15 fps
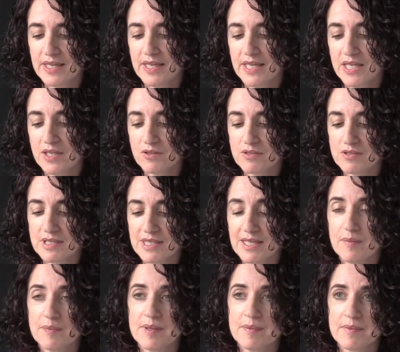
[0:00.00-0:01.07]
It also
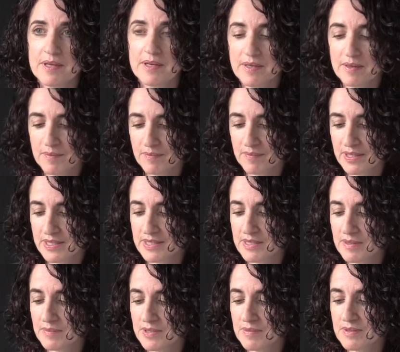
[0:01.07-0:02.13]
helped him come, and
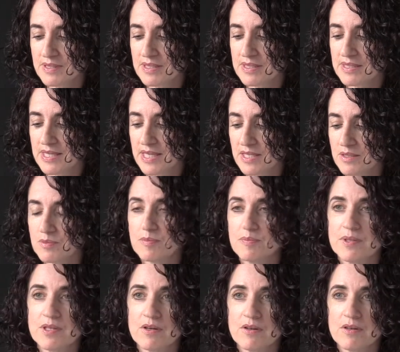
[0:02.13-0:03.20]
sometimes the sex would be
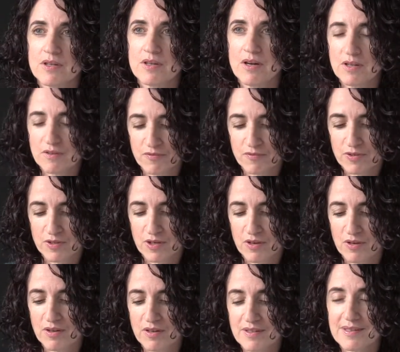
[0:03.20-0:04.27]
going on for a
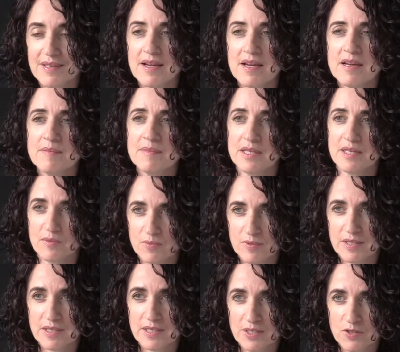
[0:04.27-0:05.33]
long time and I
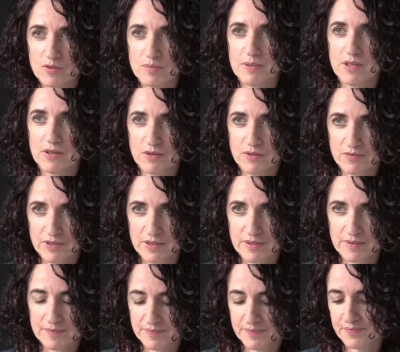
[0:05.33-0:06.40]
wanted it to be over.
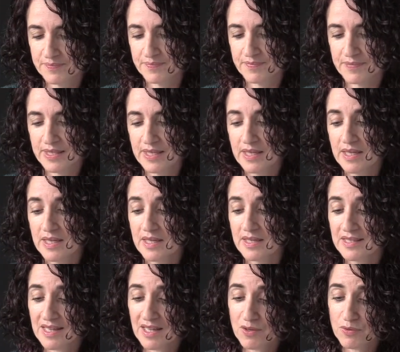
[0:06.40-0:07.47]

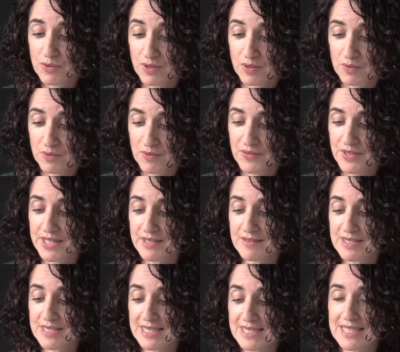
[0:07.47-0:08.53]
Now though, there
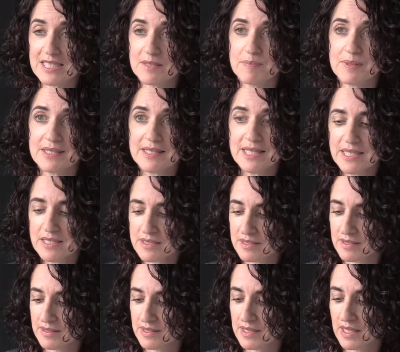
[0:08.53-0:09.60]
is this
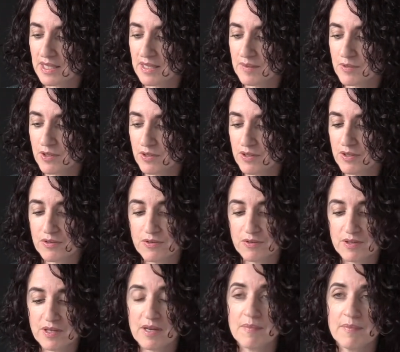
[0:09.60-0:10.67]
expectation that I'm going to
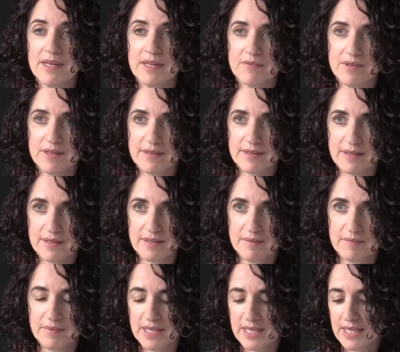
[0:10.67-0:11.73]
come every
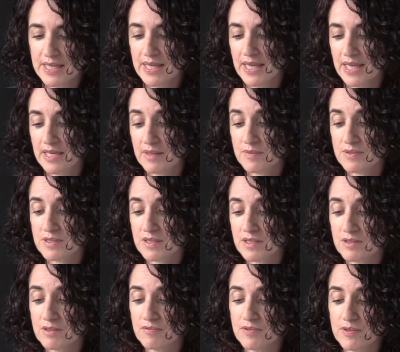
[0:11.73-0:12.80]
time, and I'm starting
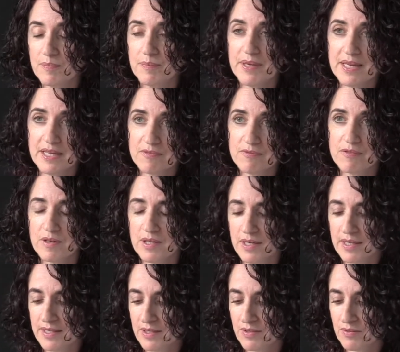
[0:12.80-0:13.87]
to feel bad for
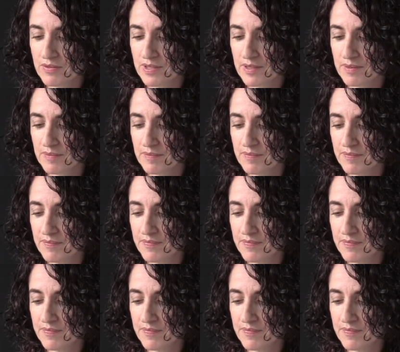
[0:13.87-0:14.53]
lying to him.